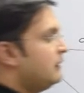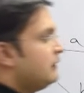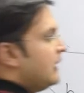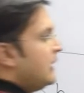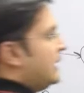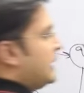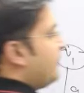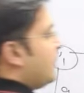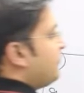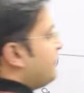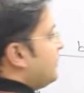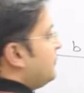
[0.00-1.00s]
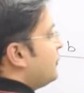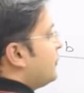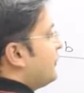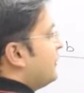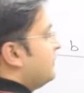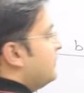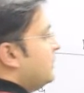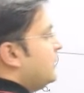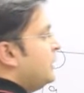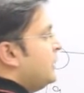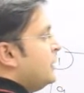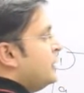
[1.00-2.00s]
I require one more
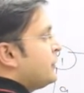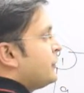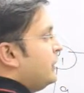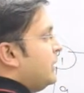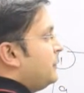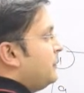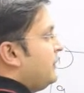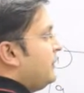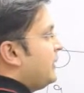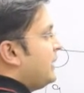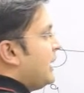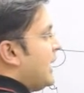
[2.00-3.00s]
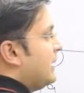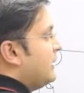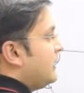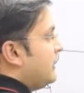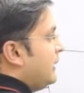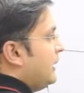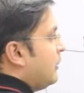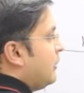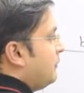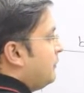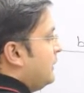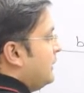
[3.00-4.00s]
symbol. So let me say either A
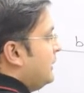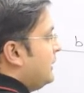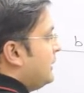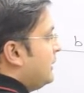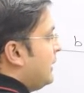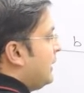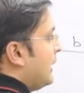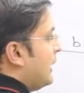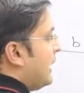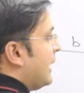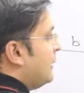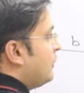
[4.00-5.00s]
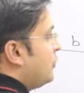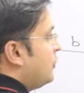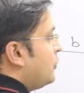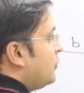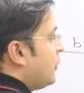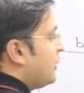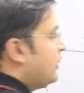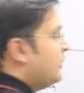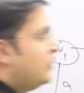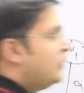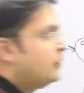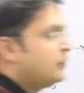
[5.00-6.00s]
or B, I'll go to what,
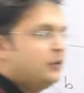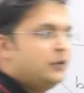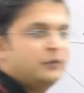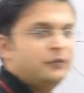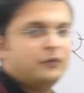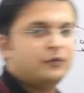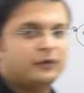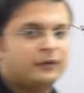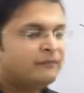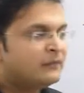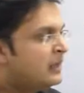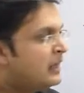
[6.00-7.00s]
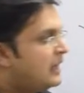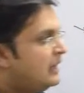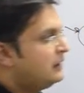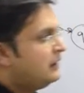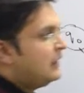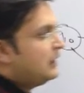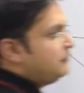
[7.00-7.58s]
Q4, and let